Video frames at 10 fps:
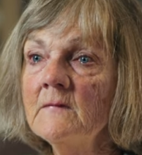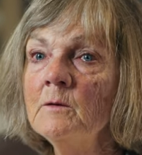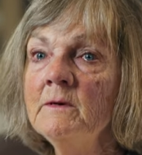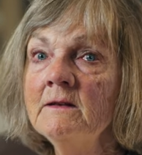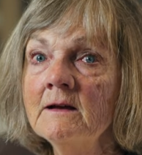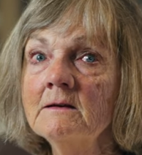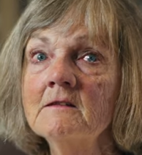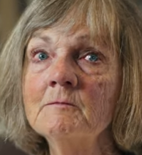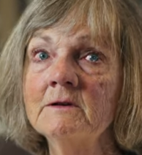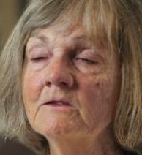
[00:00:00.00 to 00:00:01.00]
I mean, that
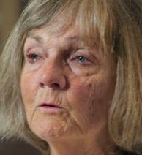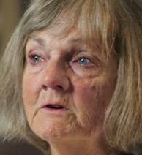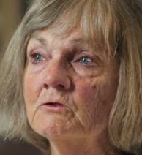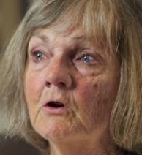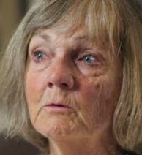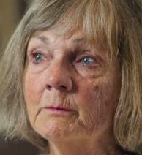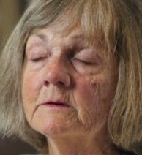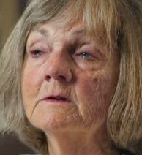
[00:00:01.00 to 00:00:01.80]
gave me so much hope.